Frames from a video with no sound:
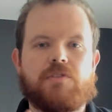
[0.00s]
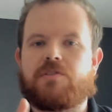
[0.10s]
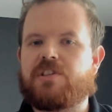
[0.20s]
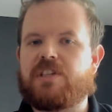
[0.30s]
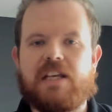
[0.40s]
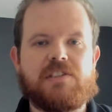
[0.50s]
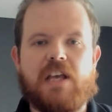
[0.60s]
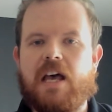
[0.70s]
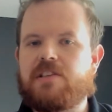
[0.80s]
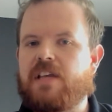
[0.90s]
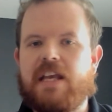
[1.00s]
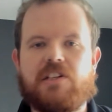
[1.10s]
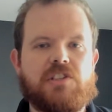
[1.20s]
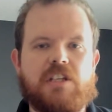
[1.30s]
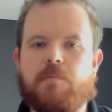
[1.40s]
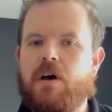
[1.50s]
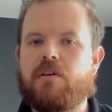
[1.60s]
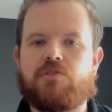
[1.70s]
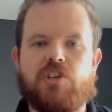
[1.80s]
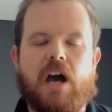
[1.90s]
your CSS,
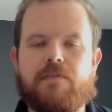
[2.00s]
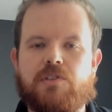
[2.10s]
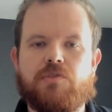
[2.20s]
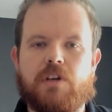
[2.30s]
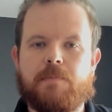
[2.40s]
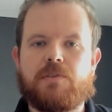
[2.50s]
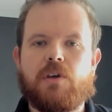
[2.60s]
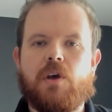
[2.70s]
HTML, JavaScript,